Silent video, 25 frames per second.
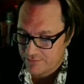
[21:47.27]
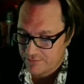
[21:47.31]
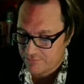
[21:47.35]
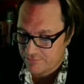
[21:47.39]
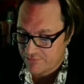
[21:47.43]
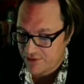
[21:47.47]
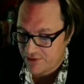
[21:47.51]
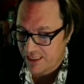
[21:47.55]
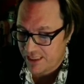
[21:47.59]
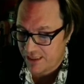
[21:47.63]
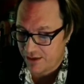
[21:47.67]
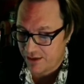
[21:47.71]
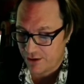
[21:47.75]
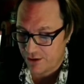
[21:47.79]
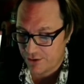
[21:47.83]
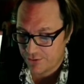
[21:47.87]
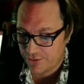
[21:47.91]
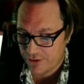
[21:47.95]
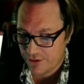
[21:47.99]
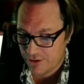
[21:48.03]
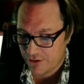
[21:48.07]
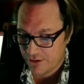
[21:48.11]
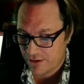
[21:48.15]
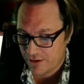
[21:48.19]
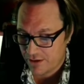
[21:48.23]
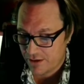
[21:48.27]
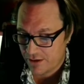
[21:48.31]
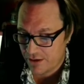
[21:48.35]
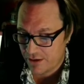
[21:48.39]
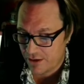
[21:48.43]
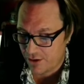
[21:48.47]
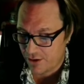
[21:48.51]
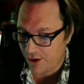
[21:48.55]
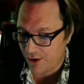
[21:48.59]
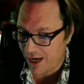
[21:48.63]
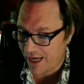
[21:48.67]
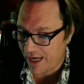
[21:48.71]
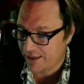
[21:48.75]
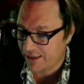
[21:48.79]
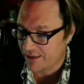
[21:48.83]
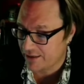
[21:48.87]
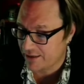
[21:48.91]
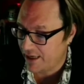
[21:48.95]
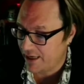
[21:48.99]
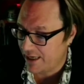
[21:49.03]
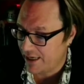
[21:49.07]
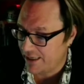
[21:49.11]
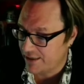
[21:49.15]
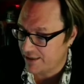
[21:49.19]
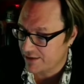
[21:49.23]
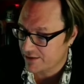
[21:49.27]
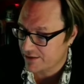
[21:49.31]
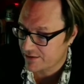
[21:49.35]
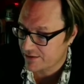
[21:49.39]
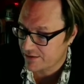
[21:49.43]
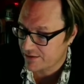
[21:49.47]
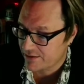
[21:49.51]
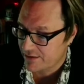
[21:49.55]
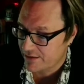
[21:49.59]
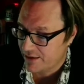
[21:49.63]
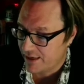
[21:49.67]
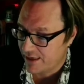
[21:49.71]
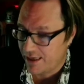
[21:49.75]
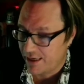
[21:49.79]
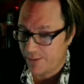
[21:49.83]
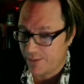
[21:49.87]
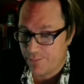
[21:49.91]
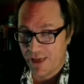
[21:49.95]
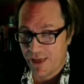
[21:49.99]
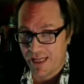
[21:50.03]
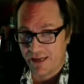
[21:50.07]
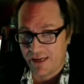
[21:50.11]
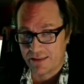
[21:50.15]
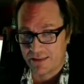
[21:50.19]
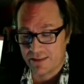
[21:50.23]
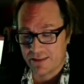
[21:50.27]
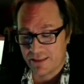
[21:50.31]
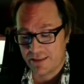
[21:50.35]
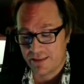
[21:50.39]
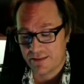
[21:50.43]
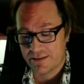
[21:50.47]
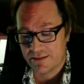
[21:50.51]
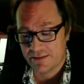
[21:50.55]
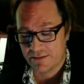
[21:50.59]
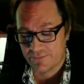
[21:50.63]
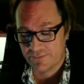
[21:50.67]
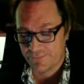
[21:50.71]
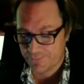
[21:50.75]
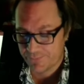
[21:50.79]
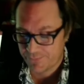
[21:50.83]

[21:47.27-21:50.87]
Zeno, Heraclitus, and Empedocles.